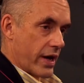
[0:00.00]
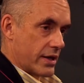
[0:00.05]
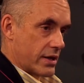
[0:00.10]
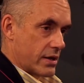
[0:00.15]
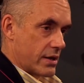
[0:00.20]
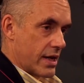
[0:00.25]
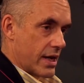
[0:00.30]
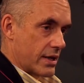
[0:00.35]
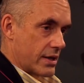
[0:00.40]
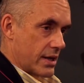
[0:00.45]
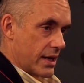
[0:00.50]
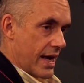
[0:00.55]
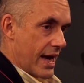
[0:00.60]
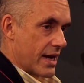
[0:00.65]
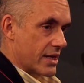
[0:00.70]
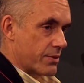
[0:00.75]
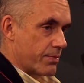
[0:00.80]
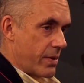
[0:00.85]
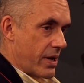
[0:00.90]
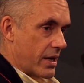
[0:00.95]
That's an
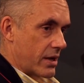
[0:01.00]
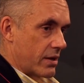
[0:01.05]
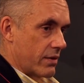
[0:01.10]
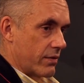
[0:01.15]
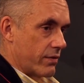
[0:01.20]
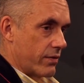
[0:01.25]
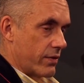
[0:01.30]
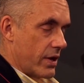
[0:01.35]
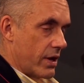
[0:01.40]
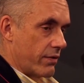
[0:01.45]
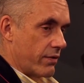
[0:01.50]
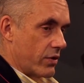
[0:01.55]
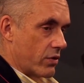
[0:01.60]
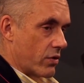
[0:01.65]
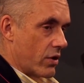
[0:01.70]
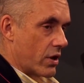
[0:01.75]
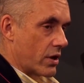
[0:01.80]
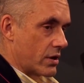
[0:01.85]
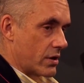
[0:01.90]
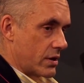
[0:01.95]
aspect of
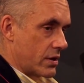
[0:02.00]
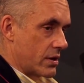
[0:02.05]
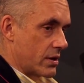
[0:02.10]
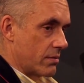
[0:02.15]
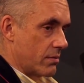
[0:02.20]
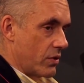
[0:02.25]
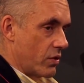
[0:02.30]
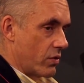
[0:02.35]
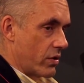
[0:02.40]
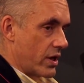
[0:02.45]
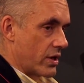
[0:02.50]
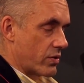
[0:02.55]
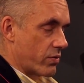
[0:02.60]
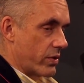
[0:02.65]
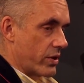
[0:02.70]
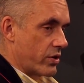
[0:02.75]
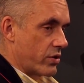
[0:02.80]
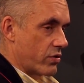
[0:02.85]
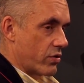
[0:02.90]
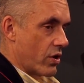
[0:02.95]
neuroticism known as
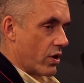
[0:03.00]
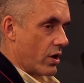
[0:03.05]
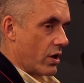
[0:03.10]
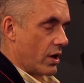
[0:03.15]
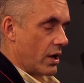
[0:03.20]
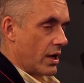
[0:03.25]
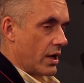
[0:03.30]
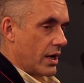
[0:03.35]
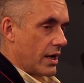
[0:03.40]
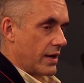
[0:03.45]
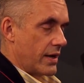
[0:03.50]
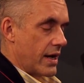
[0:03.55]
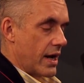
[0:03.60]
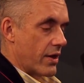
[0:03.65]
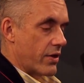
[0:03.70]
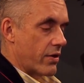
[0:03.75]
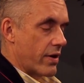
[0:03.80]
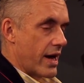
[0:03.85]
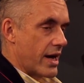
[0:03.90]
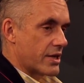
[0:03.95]
withdrawal. And the
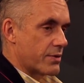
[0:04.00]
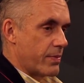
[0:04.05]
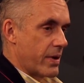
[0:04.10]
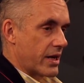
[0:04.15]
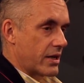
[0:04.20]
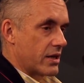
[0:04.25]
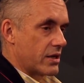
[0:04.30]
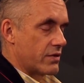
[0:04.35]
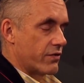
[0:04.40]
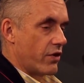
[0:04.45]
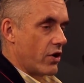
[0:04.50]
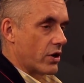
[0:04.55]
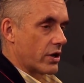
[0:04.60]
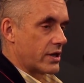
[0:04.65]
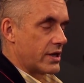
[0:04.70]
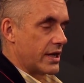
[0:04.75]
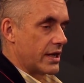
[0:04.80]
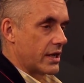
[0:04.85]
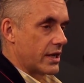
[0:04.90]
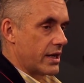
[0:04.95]
other aspect is
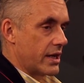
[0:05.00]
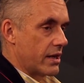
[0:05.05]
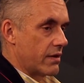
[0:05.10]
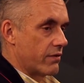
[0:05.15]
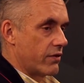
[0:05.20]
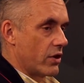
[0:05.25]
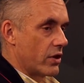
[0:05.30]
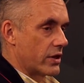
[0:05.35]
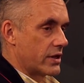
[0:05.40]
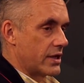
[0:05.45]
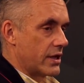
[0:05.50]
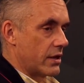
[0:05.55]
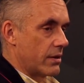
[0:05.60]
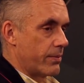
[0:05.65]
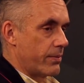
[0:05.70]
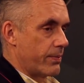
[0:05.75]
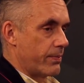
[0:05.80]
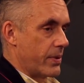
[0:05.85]
volatility, and volatile